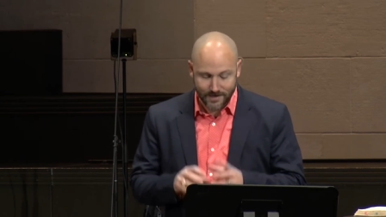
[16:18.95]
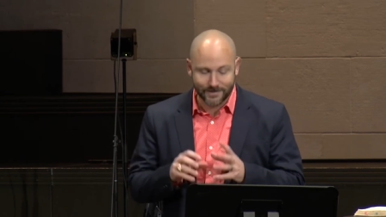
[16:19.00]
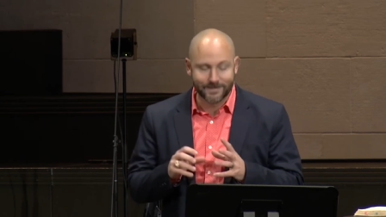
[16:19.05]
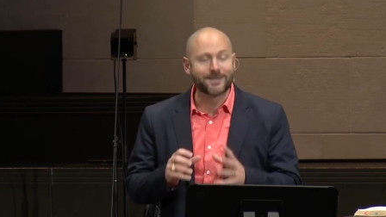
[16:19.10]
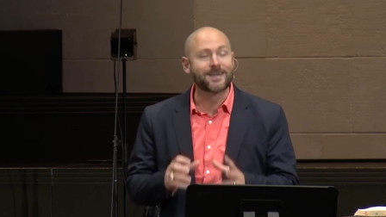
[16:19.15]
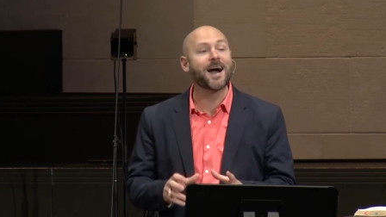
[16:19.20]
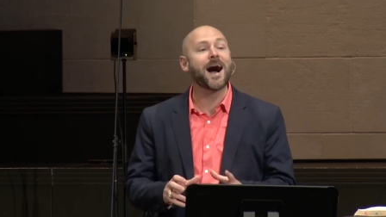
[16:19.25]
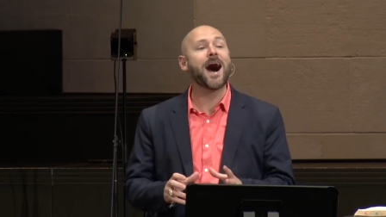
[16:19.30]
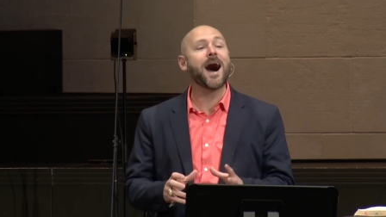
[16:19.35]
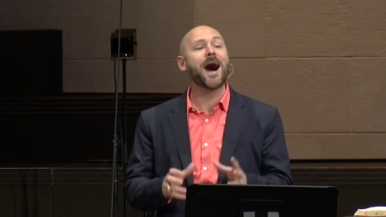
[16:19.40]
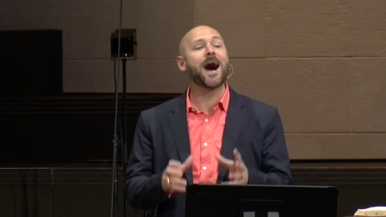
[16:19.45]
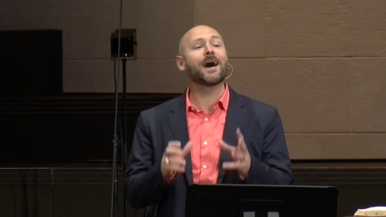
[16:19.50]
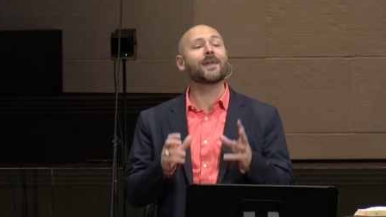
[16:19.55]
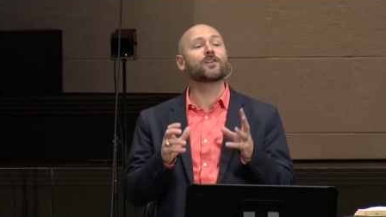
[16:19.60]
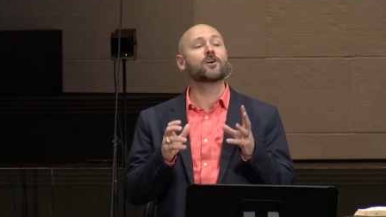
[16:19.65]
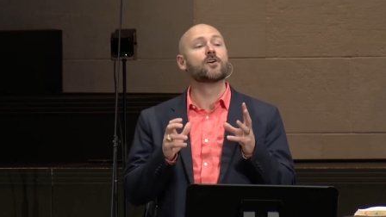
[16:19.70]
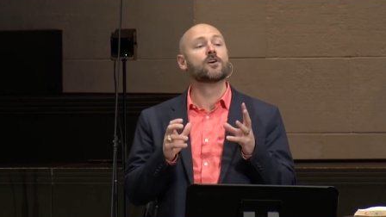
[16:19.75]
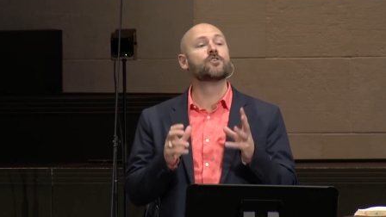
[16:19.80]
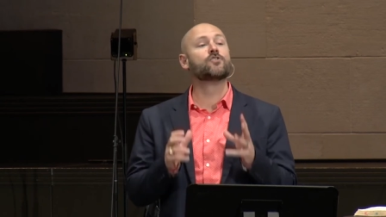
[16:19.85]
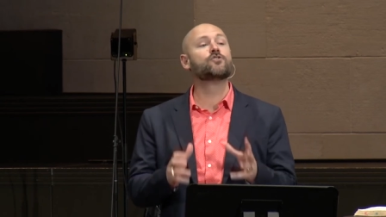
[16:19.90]

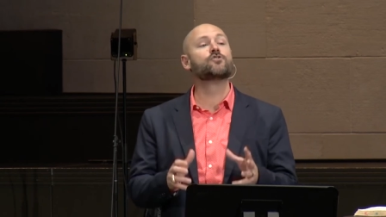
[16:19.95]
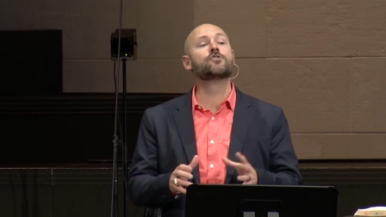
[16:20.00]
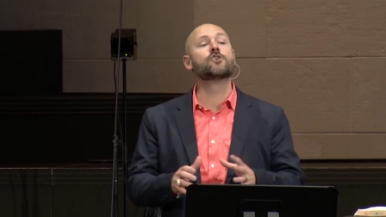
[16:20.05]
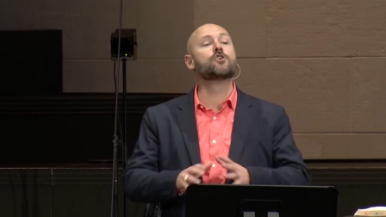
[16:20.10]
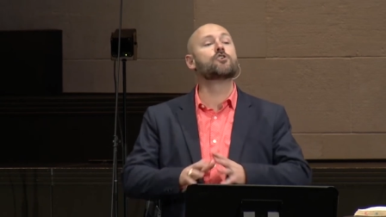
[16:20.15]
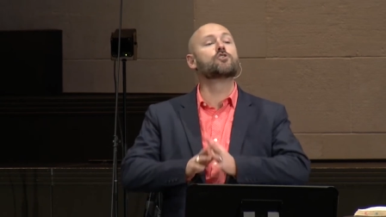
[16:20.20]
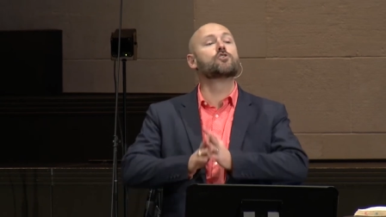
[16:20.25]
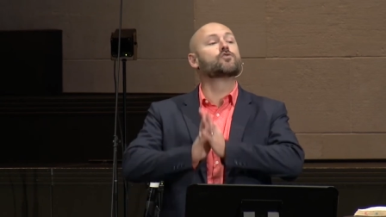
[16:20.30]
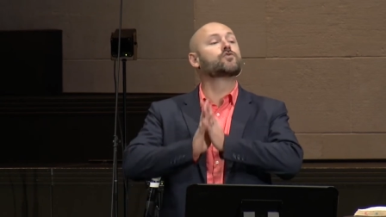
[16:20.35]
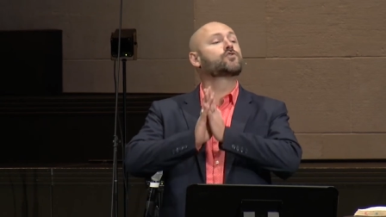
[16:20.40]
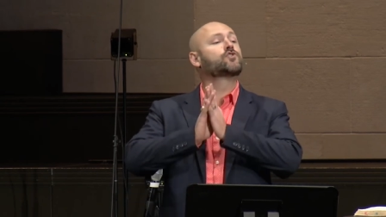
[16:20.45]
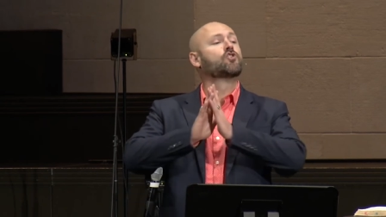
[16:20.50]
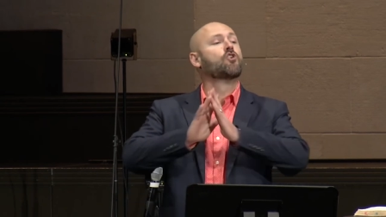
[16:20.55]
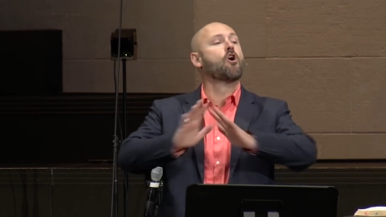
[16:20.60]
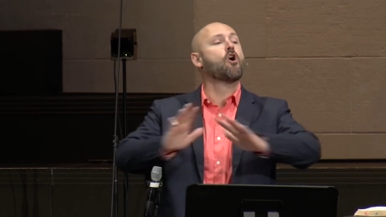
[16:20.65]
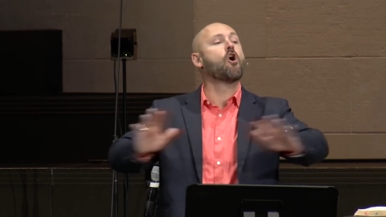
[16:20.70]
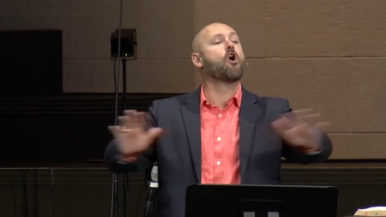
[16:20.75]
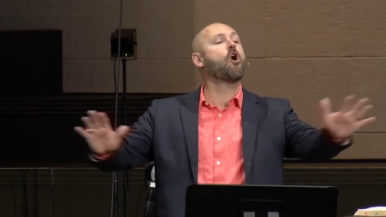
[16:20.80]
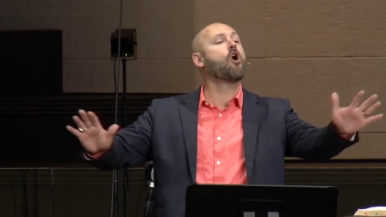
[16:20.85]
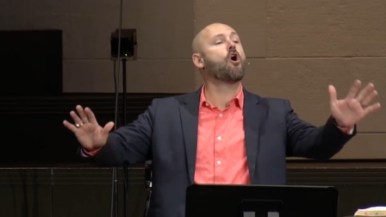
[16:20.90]
God knows
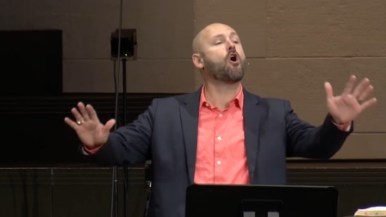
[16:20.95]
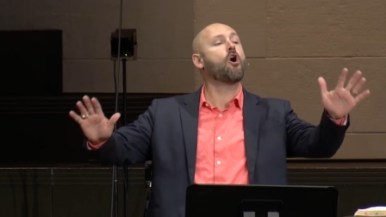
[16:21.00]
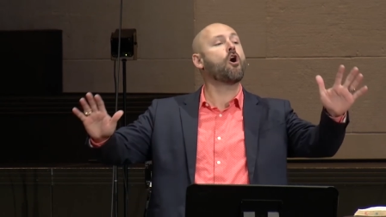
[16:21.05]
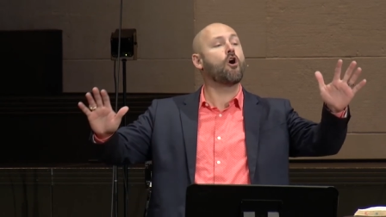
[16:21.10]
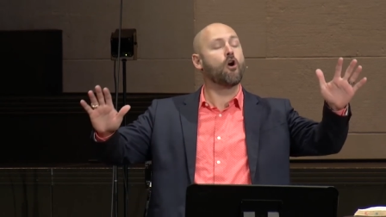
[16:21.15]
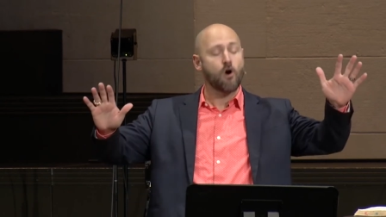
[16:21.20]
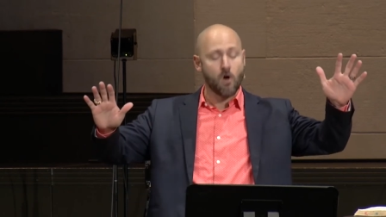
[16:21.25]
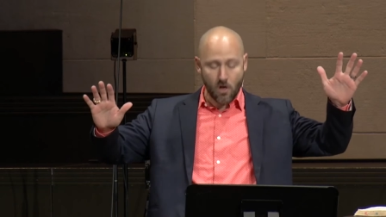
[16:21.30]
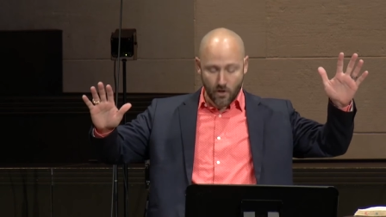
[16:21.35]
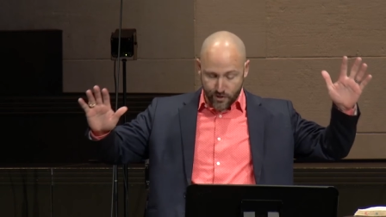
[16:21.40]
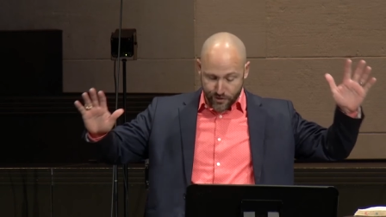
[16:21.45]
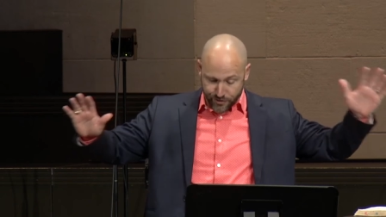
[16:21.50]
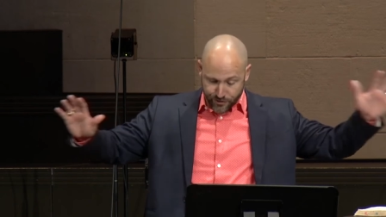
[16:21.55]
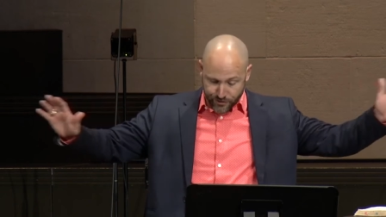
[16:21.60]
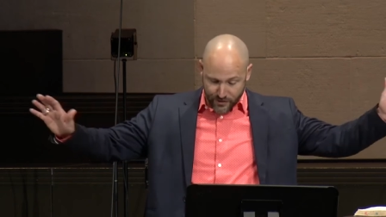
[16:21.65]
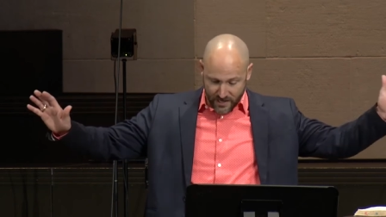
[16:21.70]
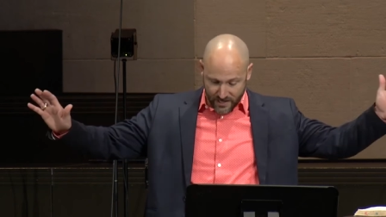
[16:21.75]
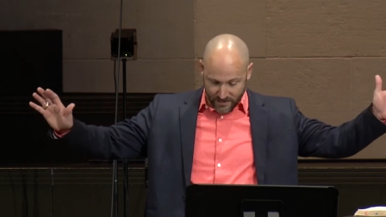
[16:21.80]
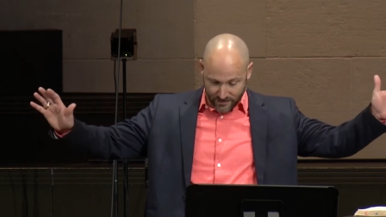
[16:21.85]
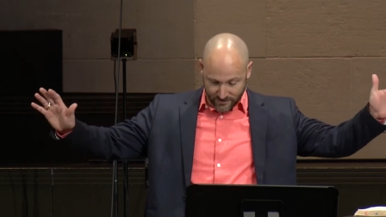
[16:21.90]
all
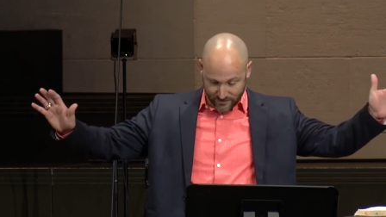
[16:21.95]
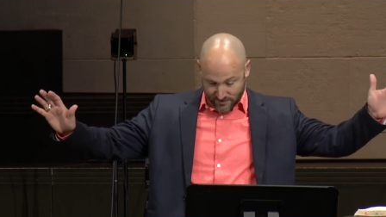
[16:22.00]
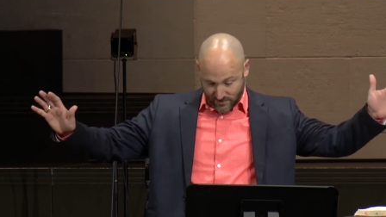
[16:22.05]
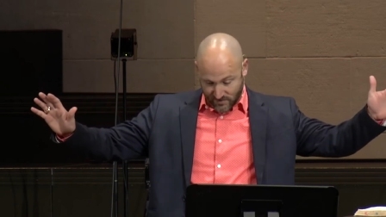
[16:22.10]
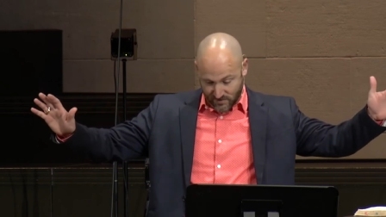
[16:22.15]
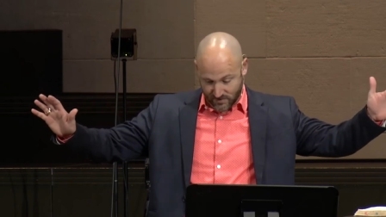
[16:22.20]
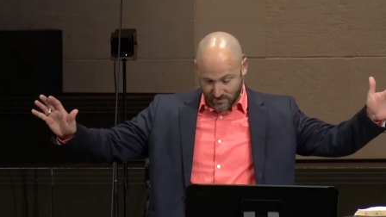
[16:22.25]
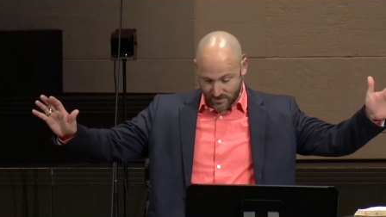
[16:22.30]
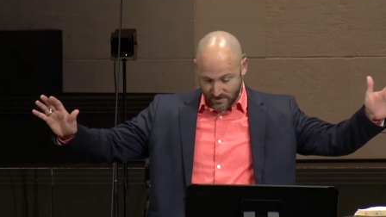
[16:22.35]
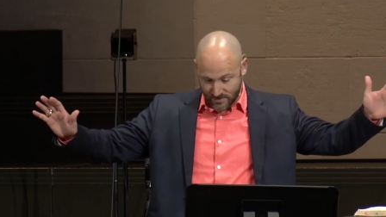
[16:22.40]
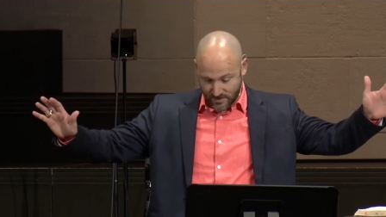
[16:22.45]
things,